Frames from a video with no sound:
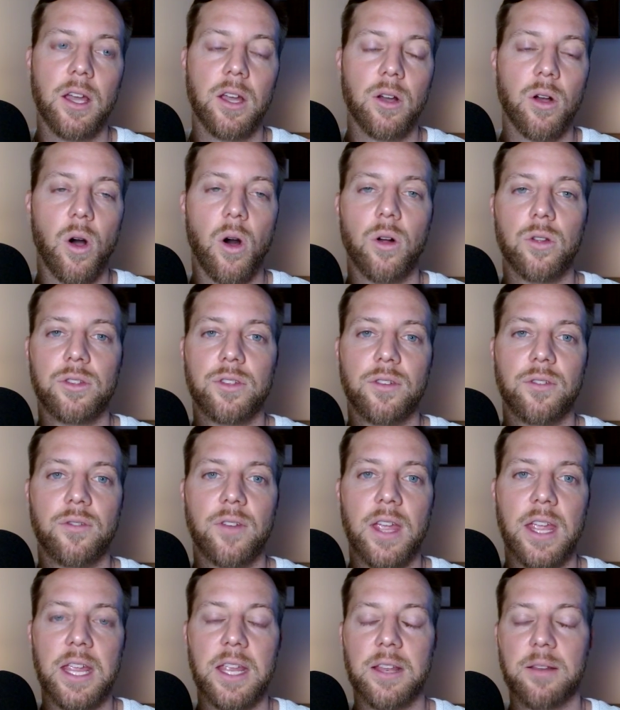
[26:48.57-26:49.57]

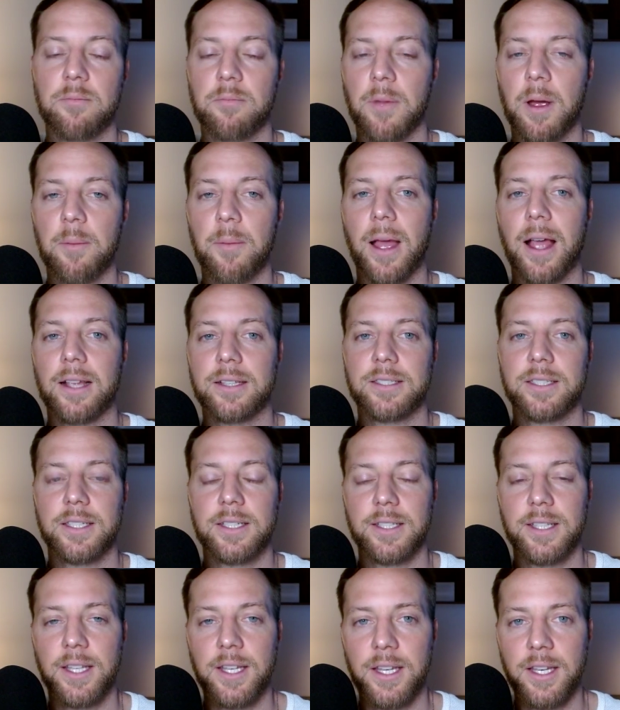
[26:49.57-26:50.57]
cultivate my
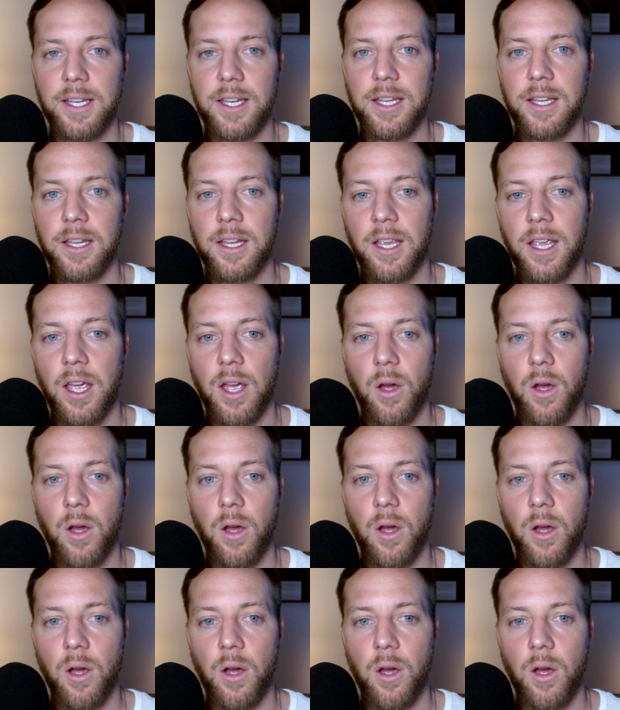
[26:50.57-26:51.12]
masculinity.